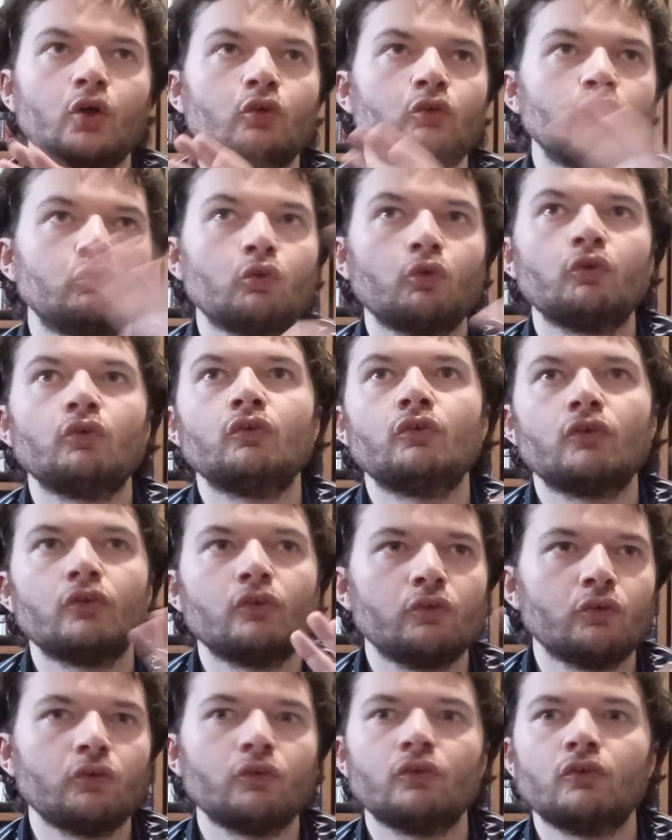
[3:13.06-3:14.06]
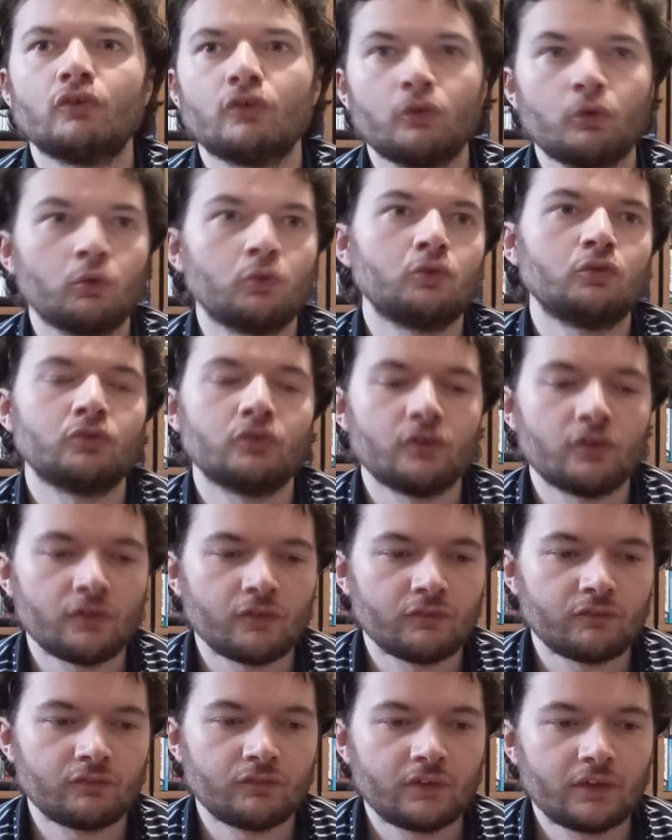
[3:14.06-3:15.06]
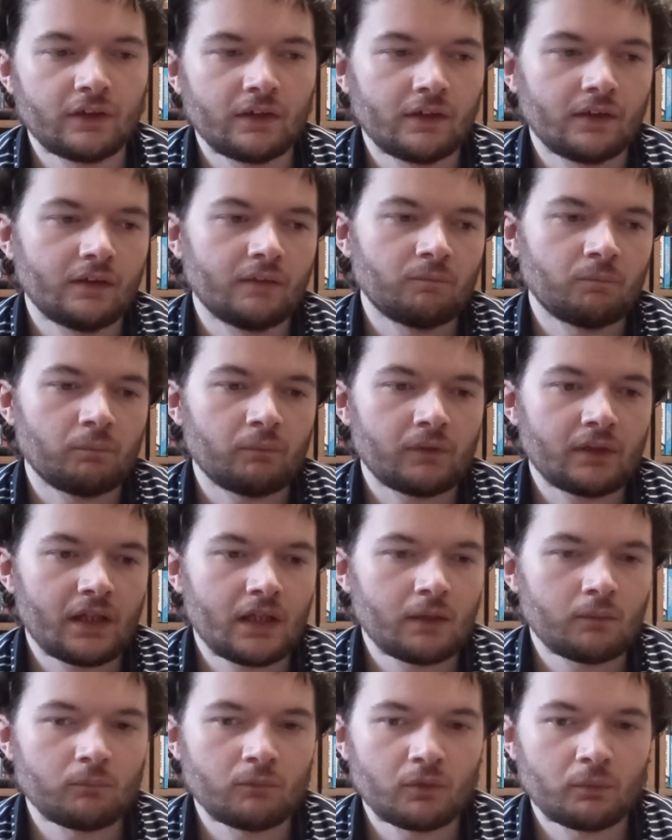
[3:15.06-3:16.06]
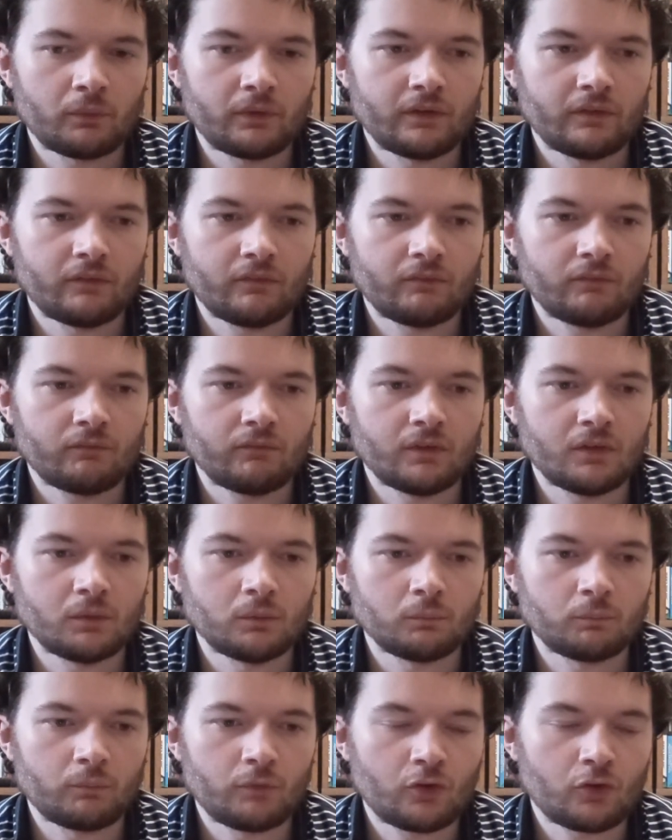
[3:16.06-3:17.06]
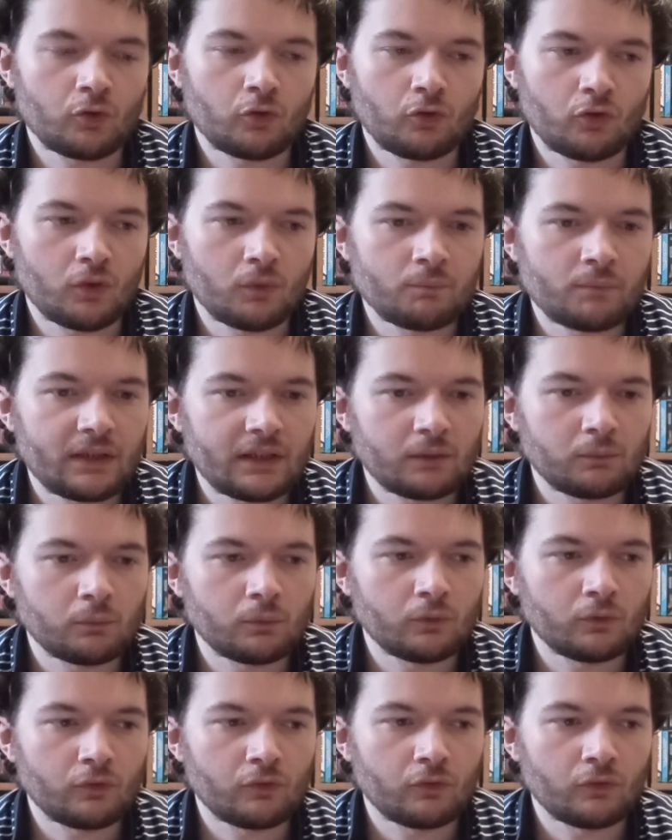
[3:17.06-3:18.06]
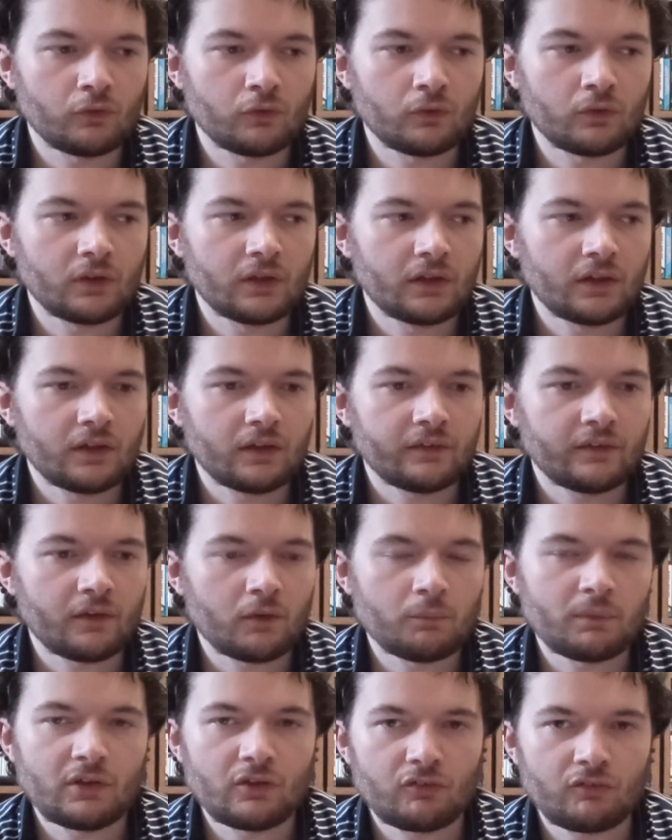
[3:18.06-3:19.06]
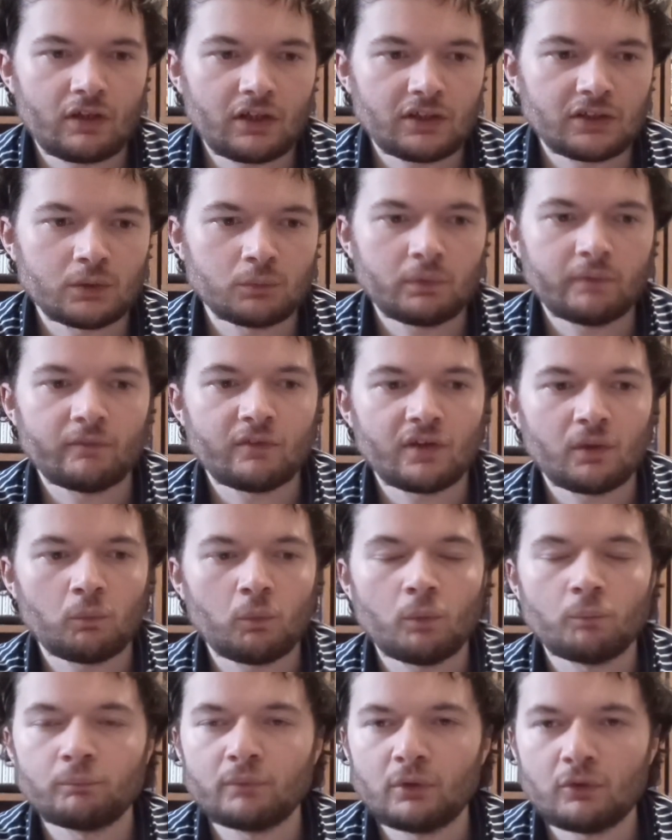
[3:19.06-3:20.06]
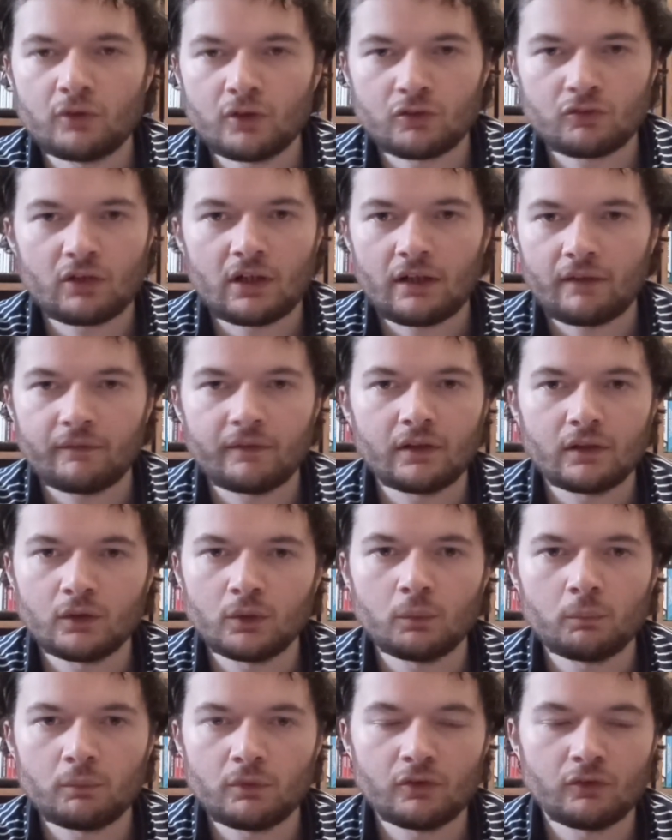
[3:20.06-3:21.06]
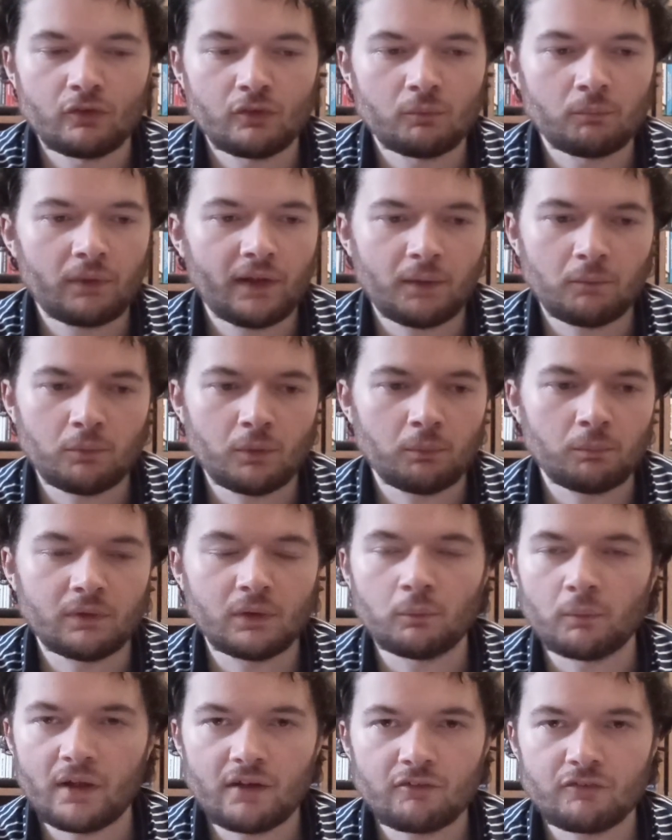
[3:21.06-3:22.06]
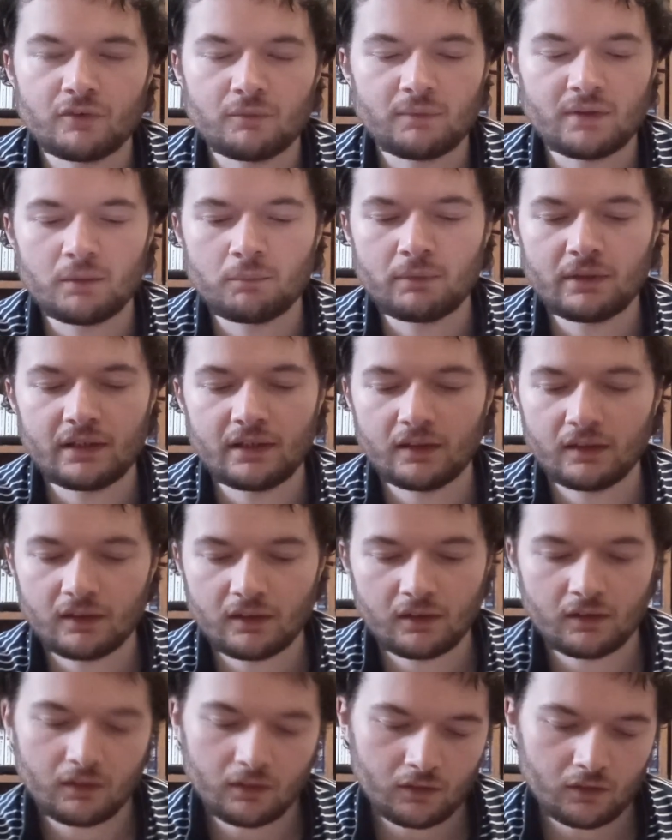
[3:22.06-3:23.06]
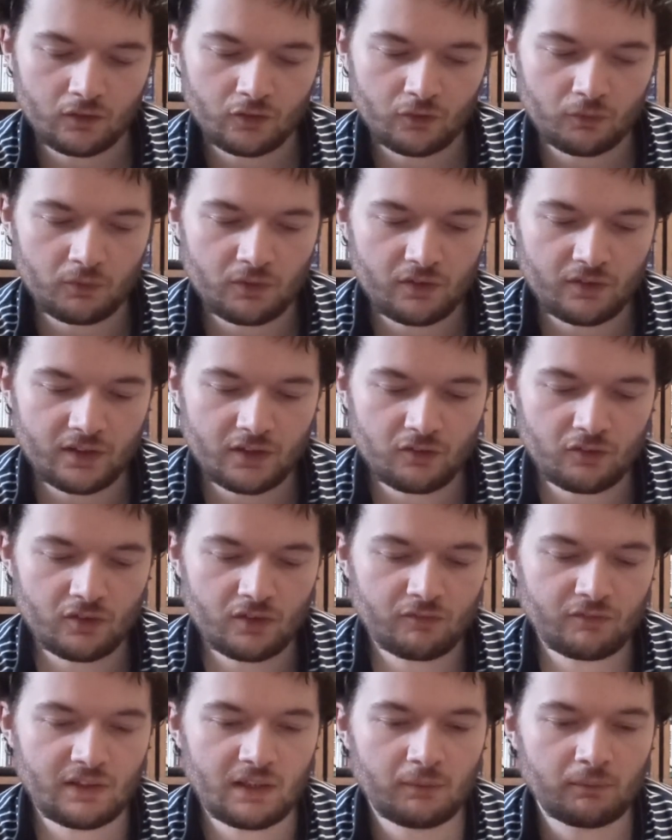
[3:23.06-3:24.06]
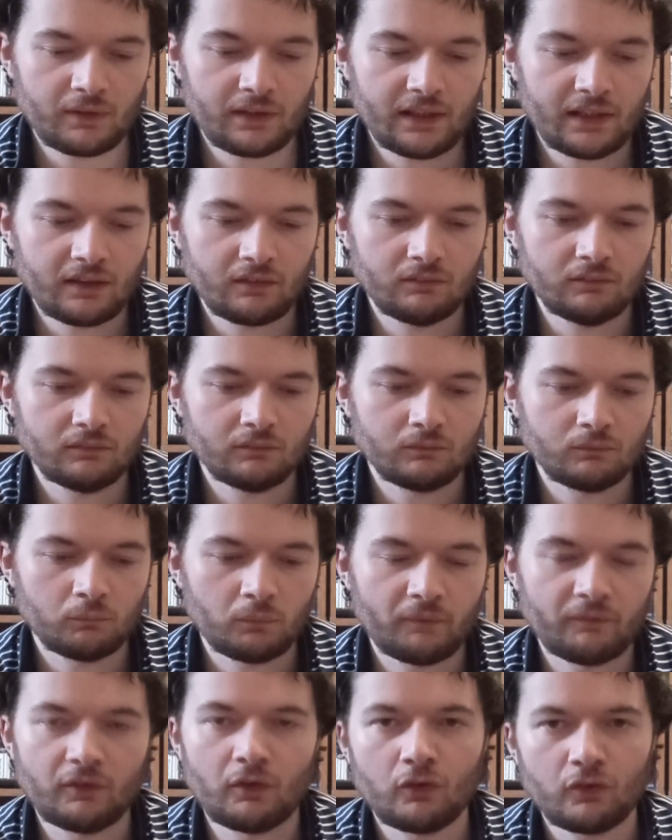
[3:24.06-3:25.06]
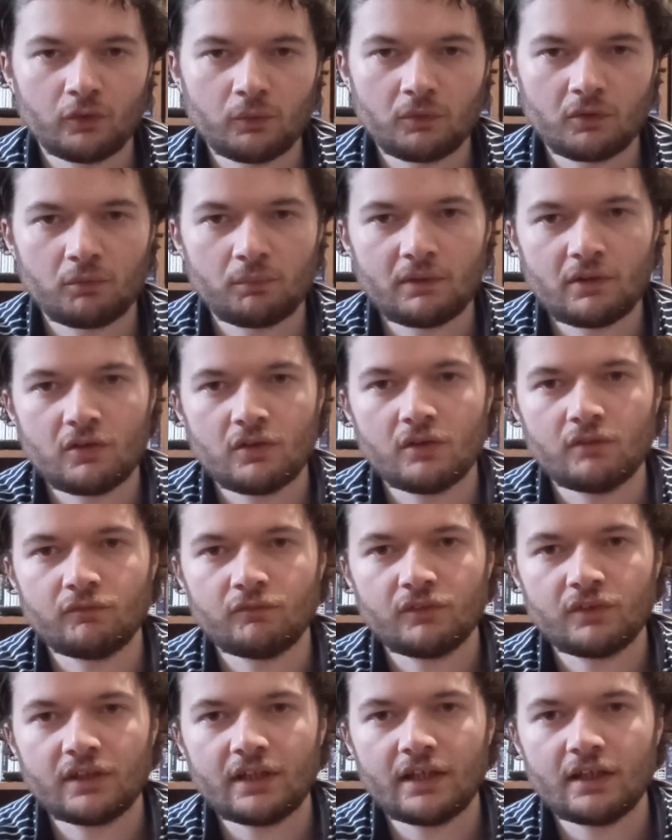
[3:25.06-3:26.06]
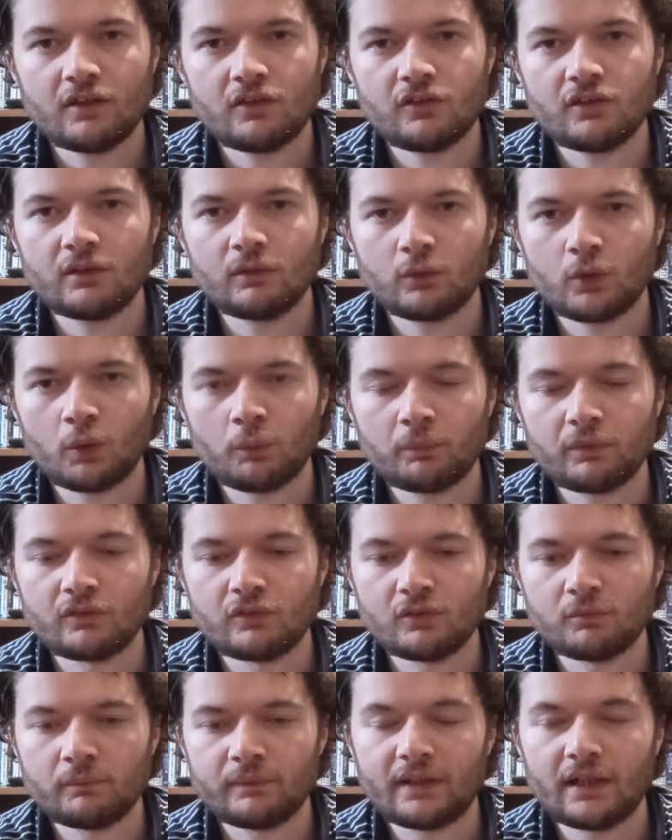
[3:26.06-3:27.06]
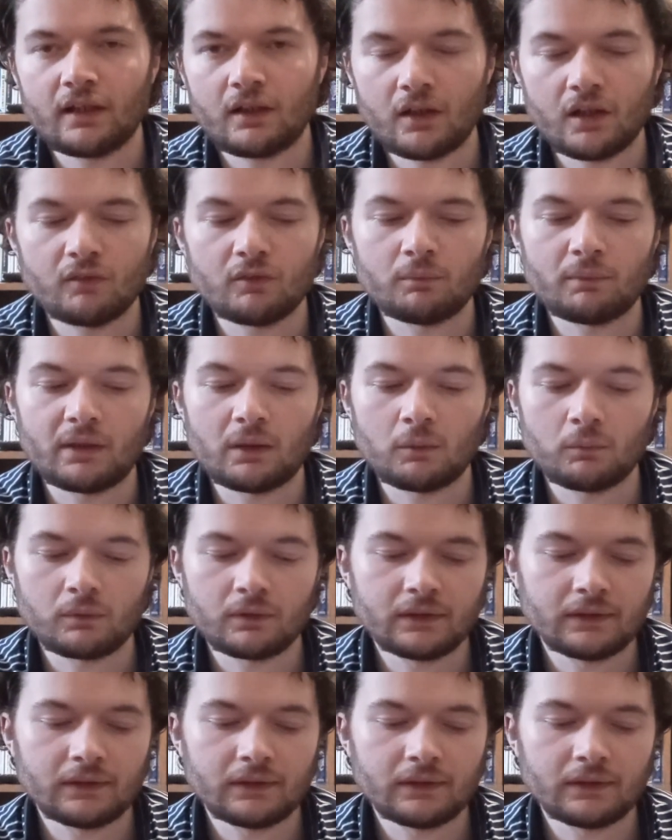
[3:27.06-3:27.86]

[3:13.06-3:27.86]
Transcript: dozens and dozens and hundreds of games with, scuzzed up manuals, or that are a bit scratchy, or maybe there's that one music track that loops and doesn't play properly, or whatever it may be. So it's nice just every now and again, when they're not too expensive, to get a sealed copy of something that I care about,